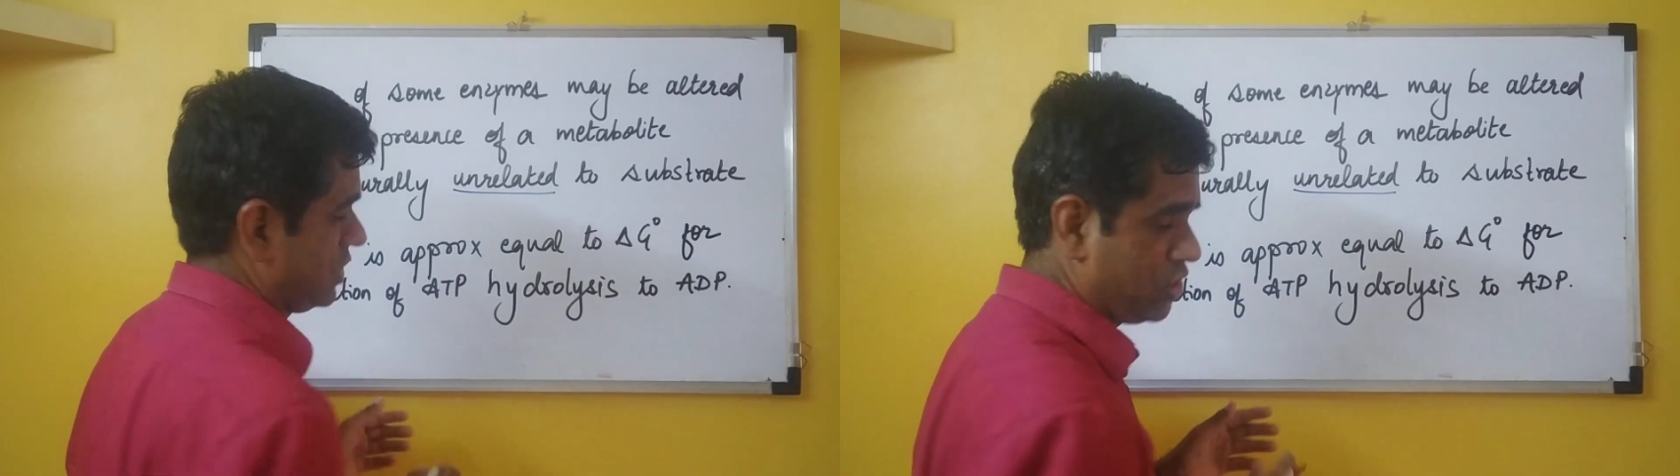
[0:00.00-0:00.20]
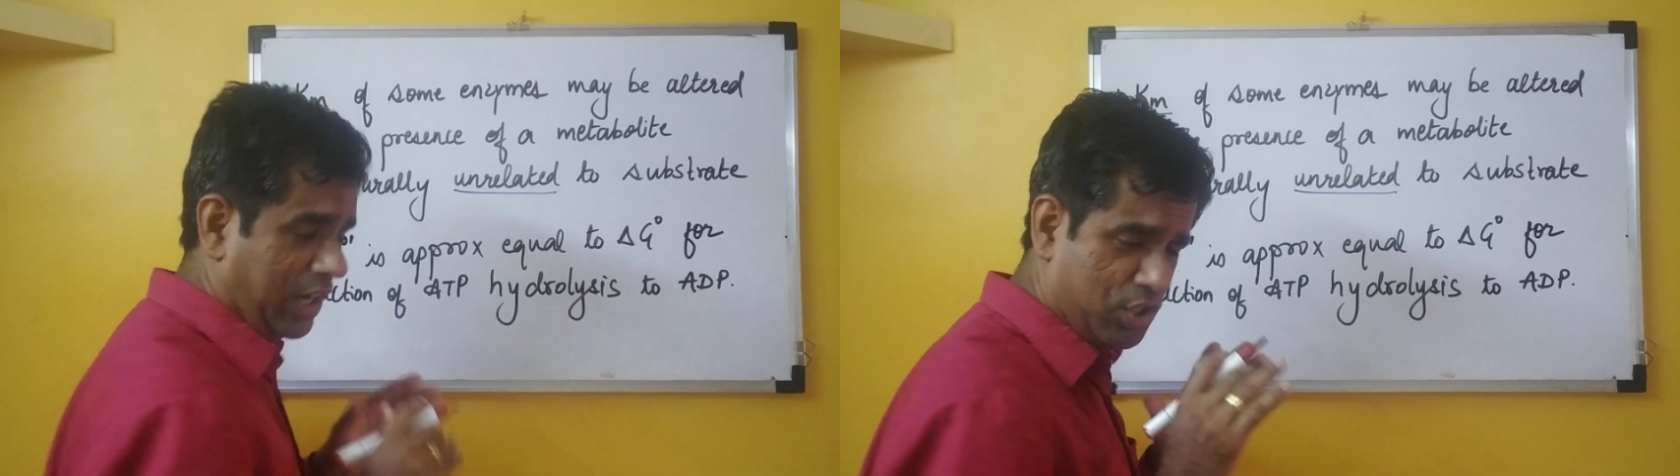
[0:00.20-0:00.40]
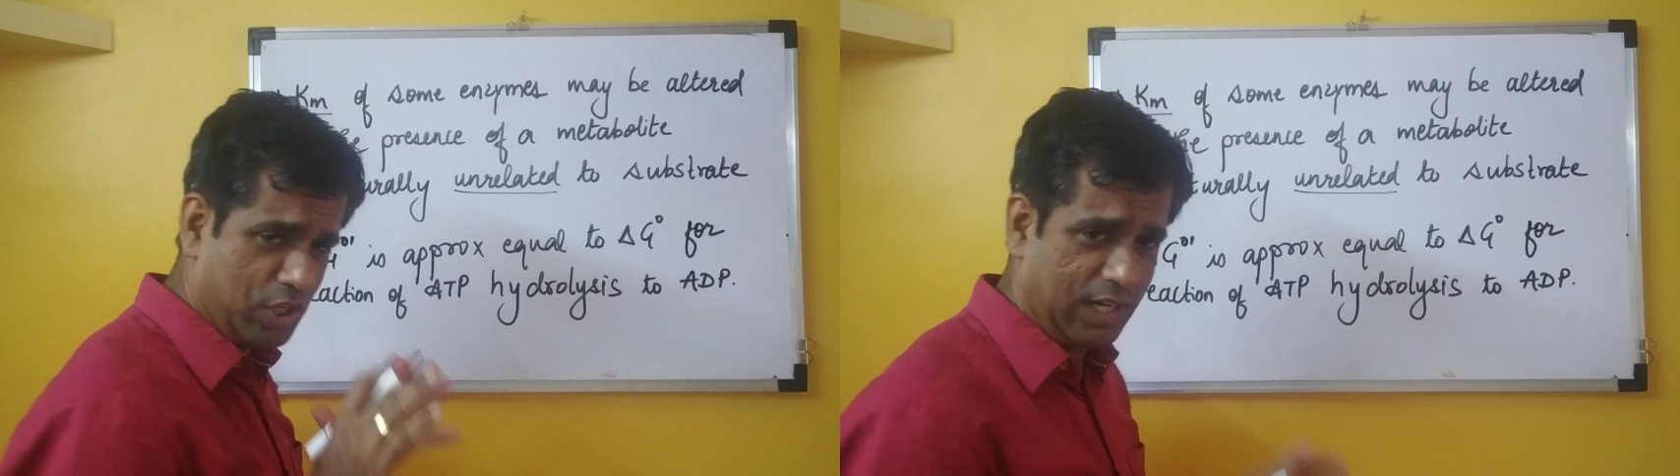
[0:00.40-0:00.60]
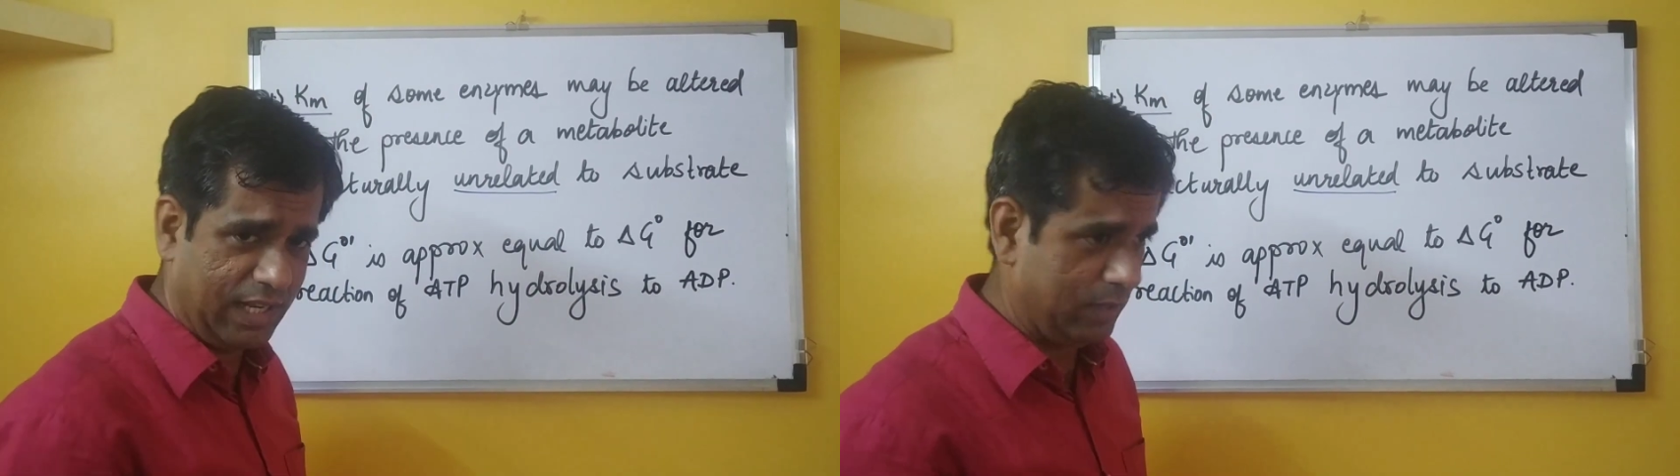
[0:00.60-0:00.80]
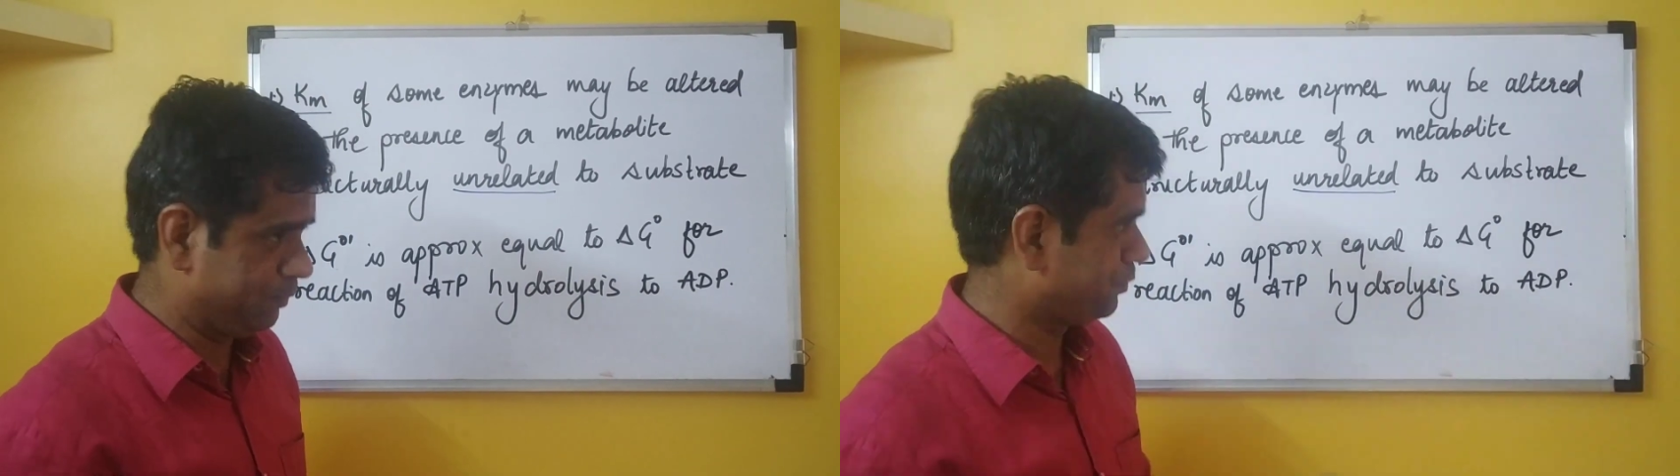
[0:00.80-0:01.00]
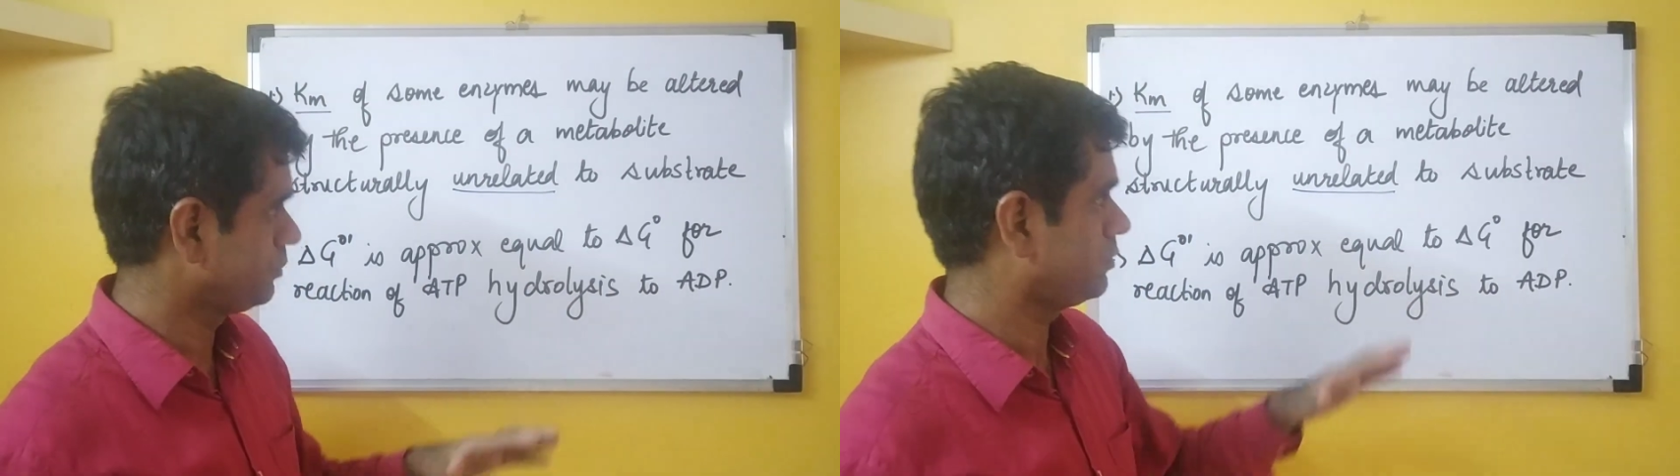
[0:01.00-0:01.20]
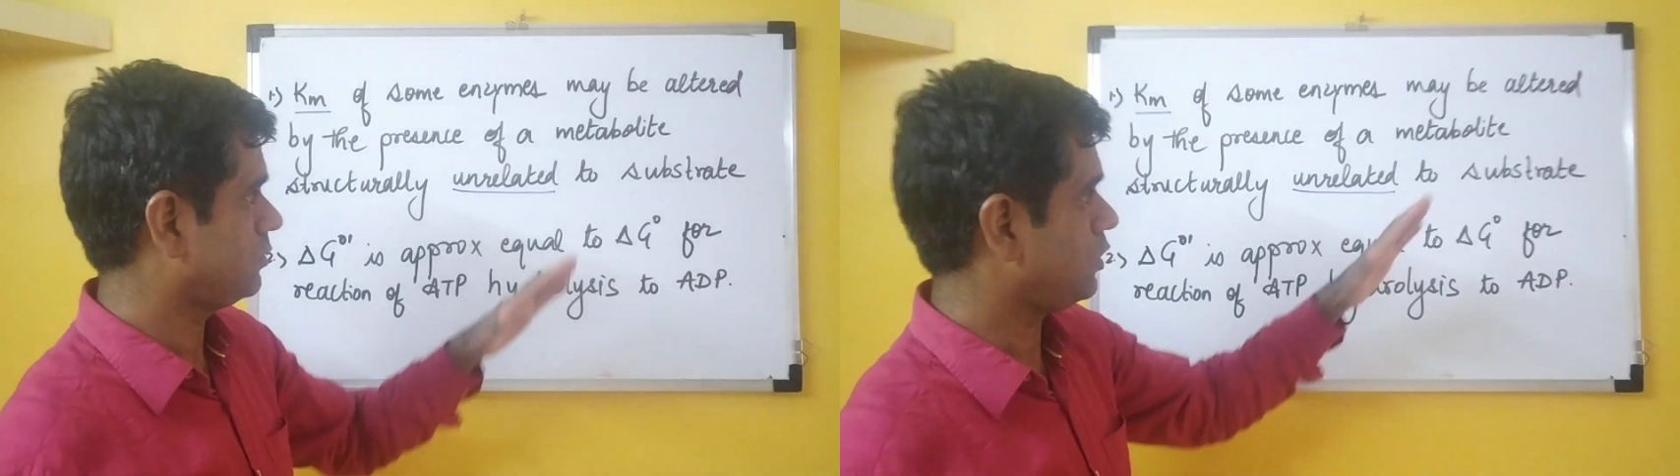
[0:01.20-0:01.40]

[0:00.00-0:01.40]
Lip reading: structurally